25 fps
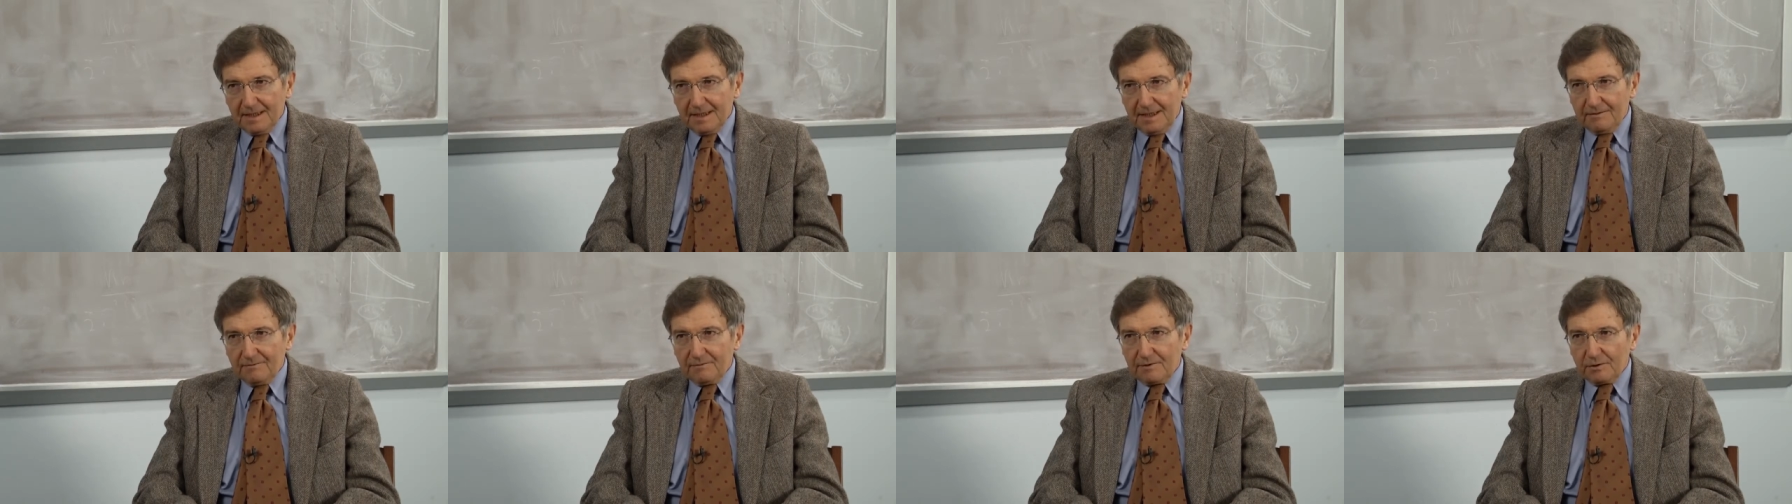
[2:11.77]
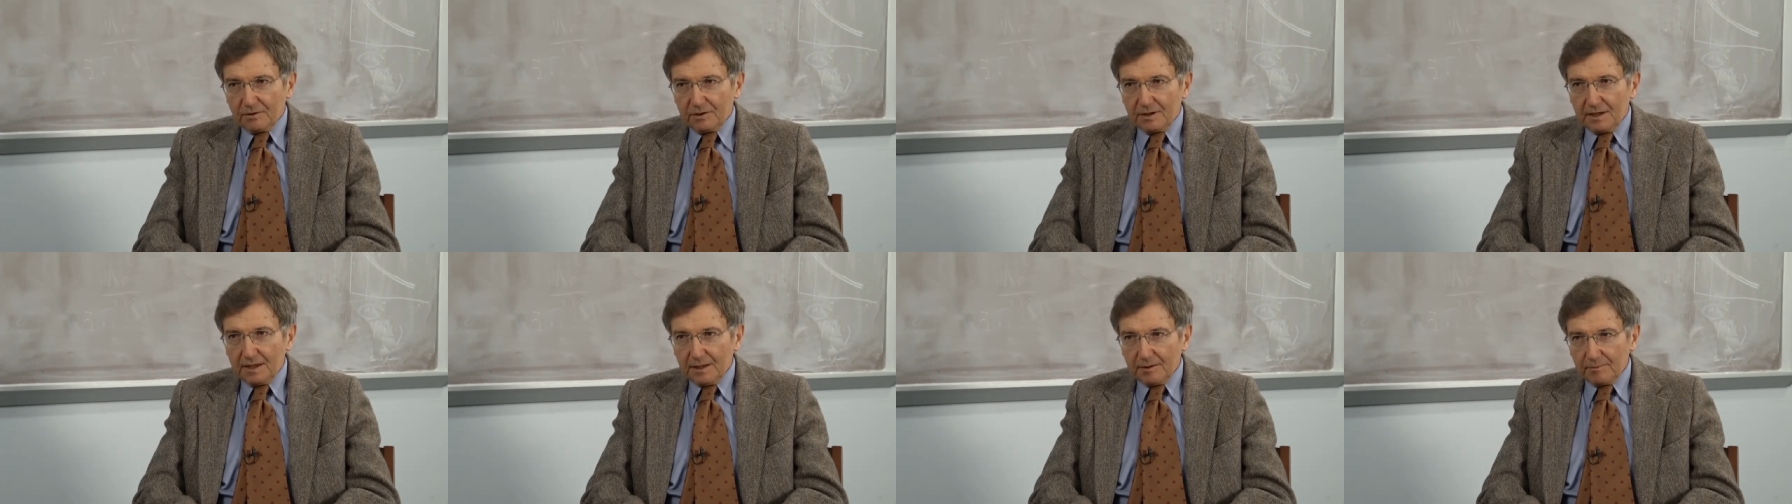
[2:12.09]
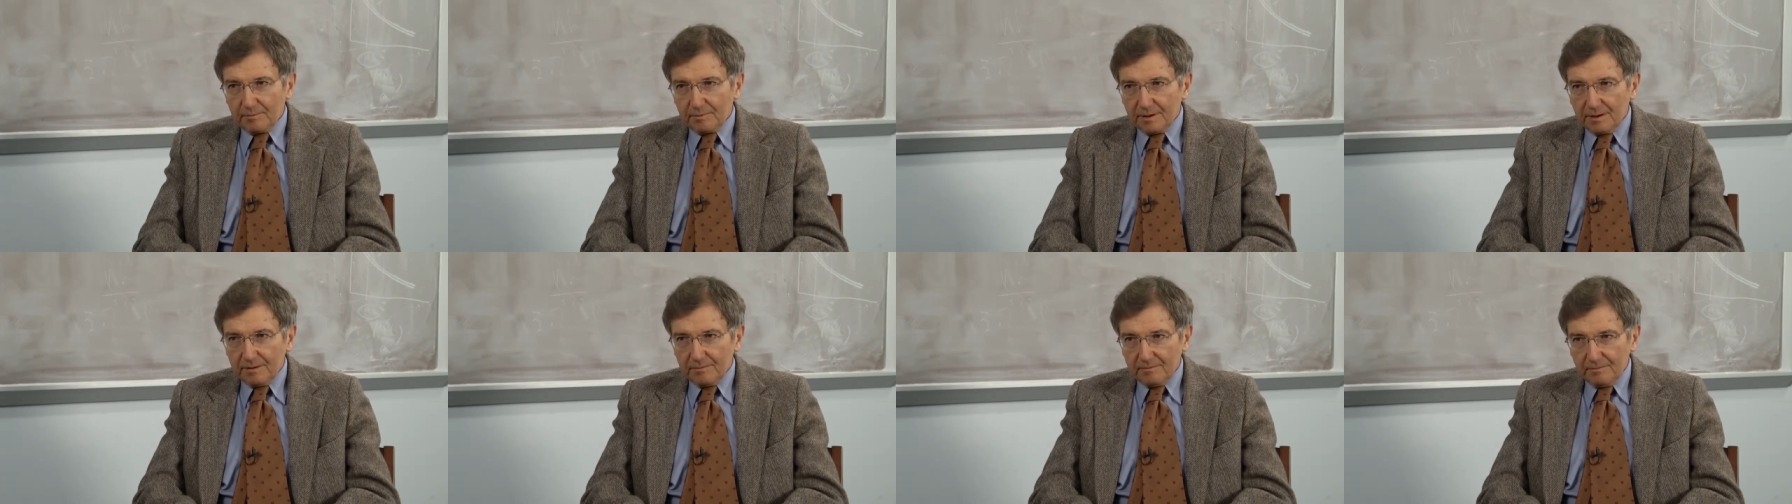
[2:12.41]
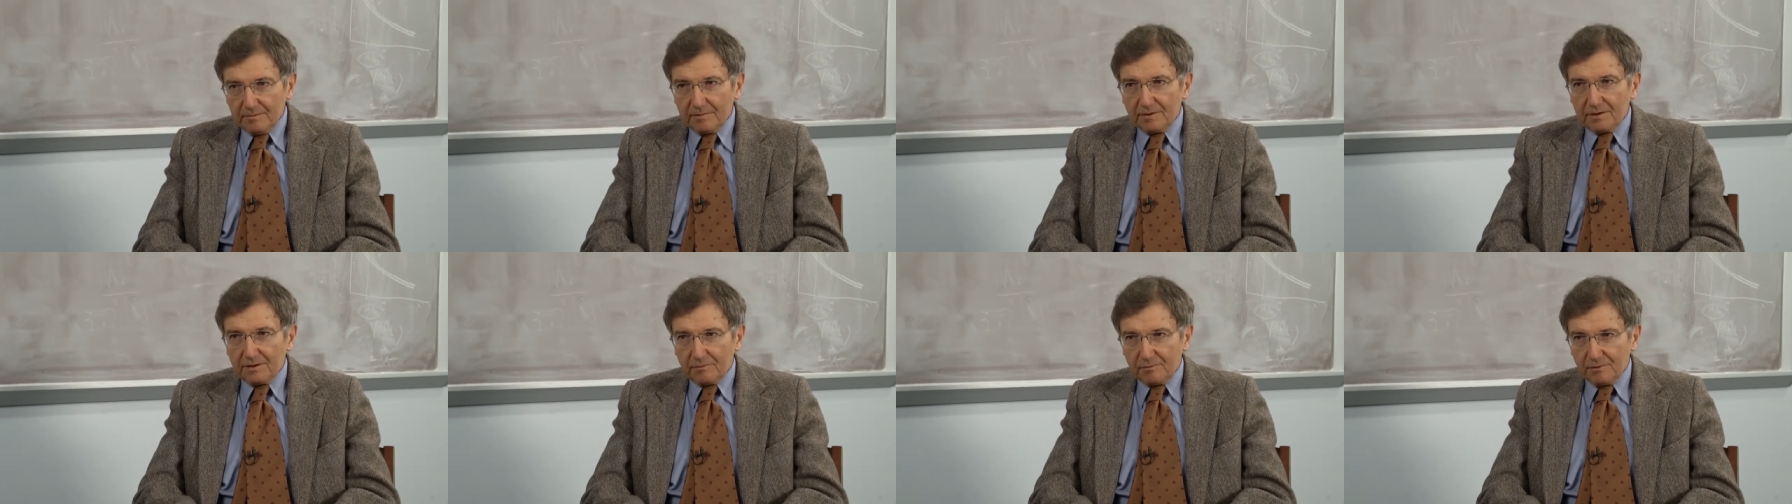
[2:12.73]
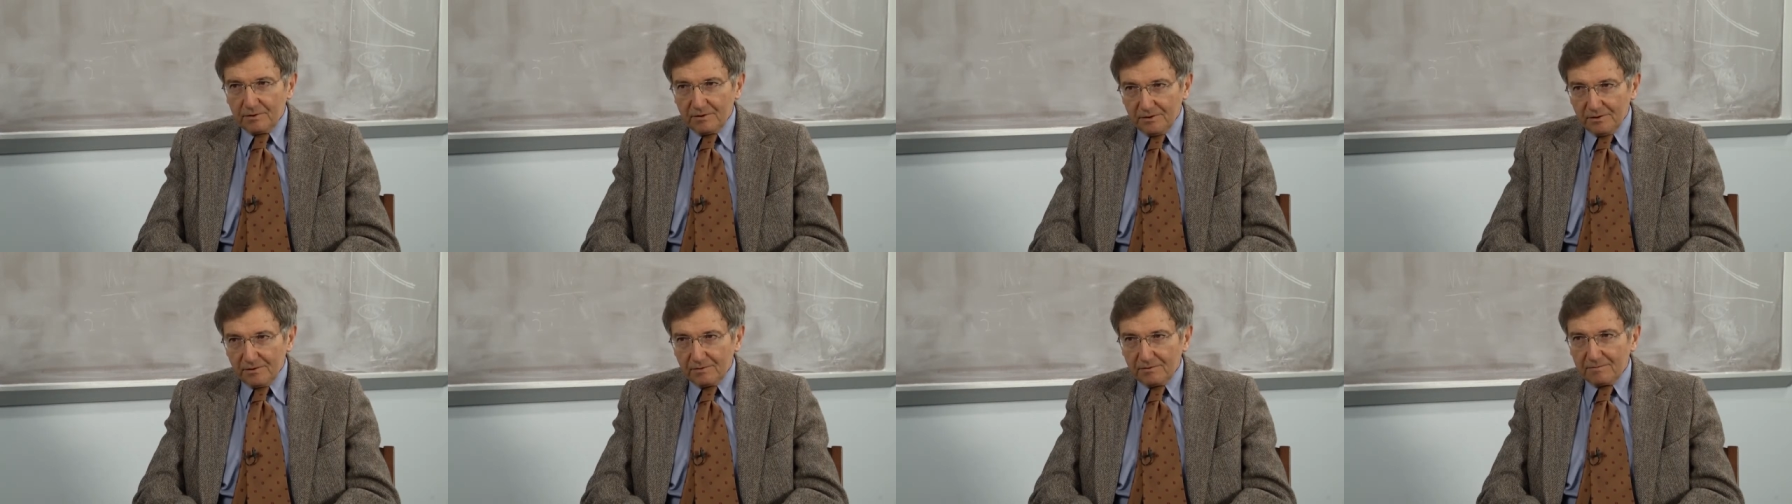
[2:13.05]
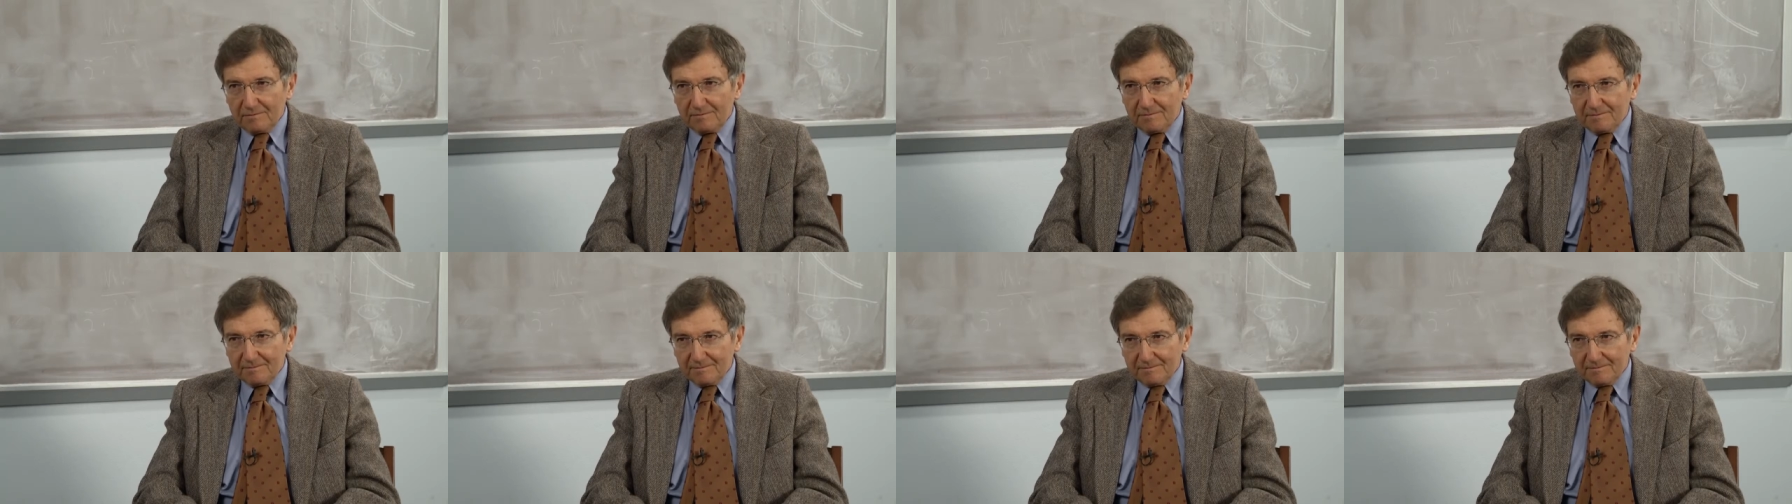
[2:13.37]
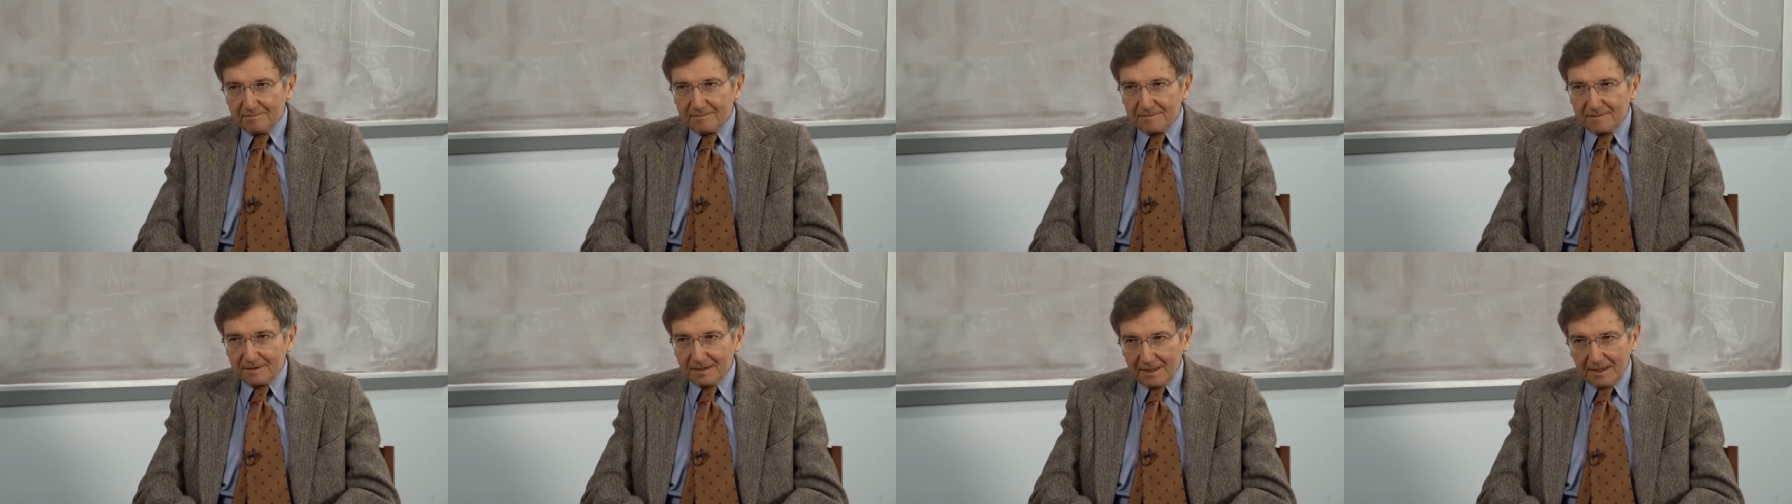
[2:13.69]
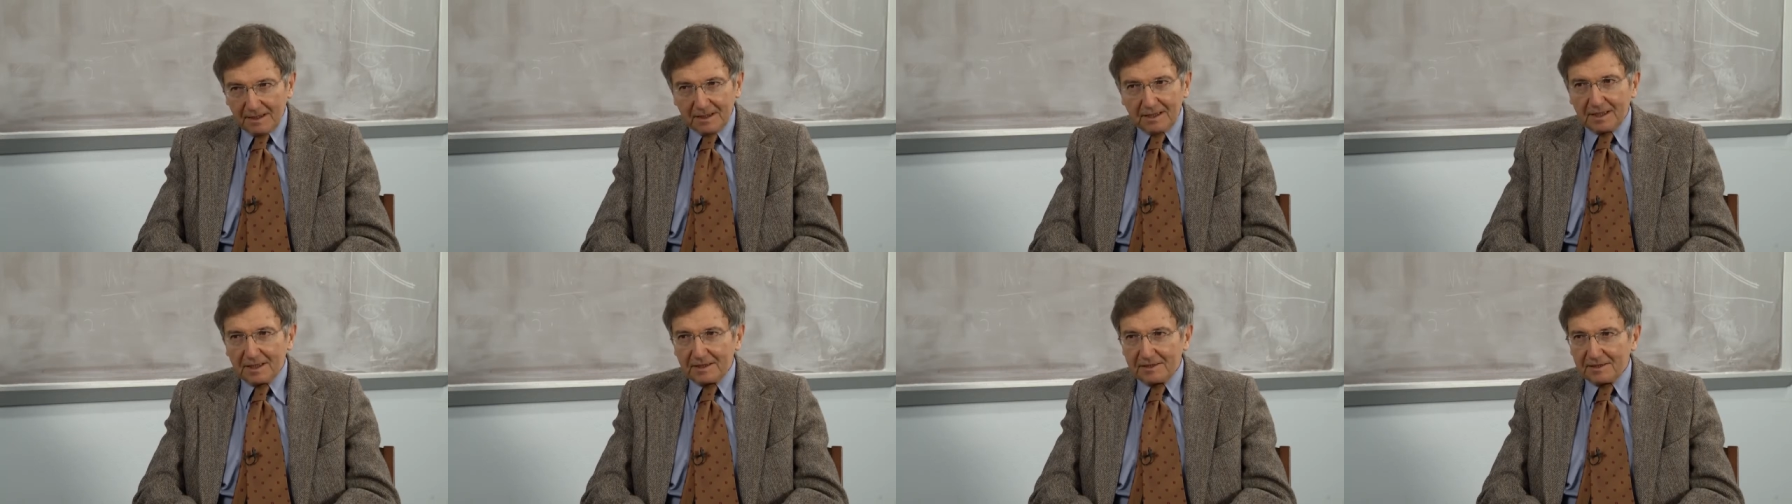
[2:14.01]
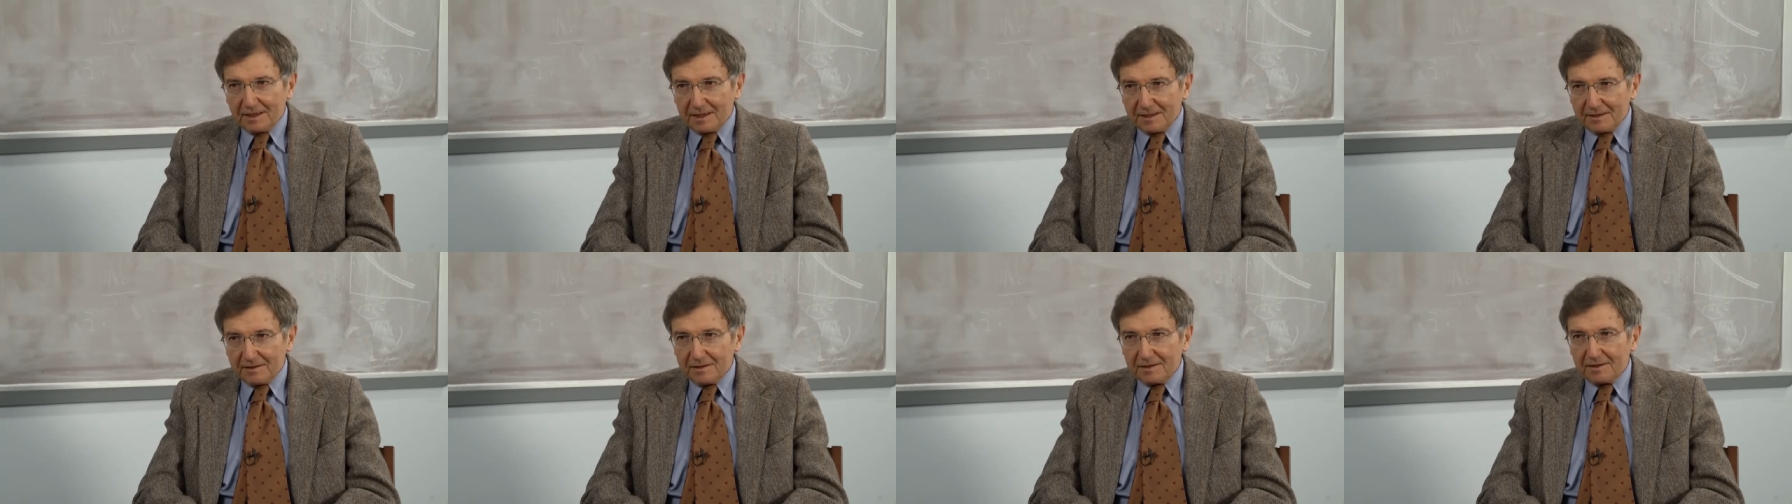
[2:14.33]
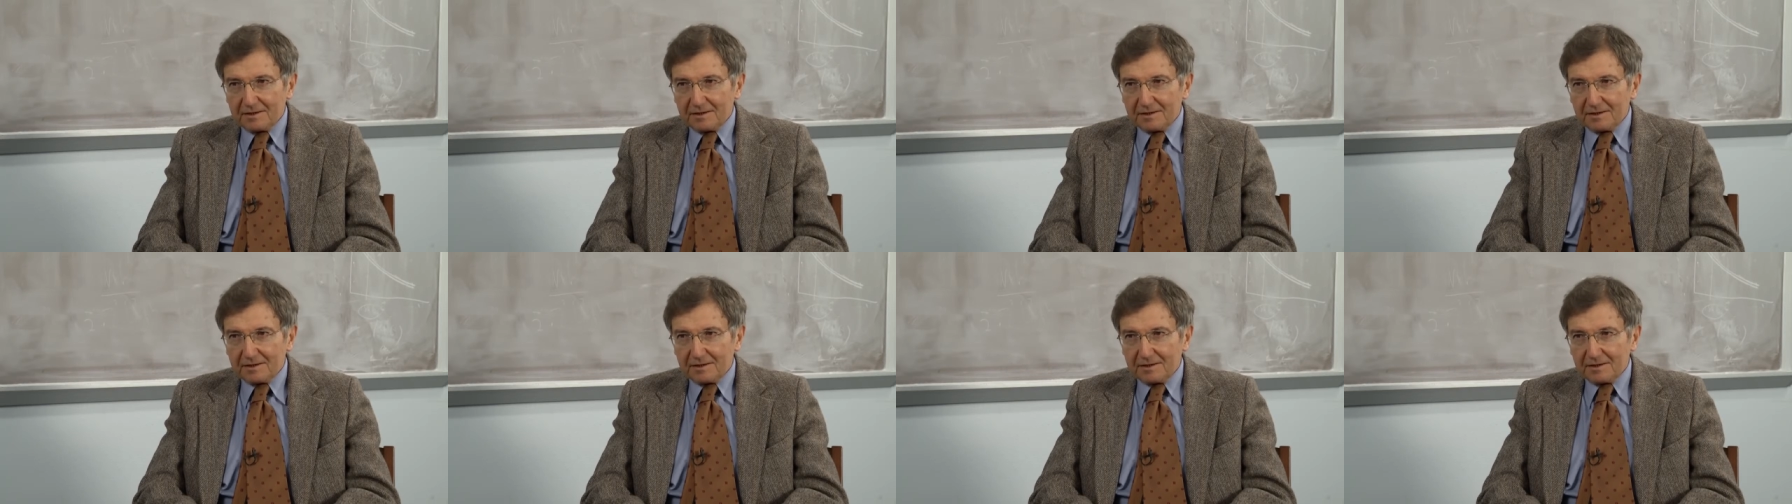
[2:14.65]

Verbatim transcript: If you can help them, they're with you. I like that.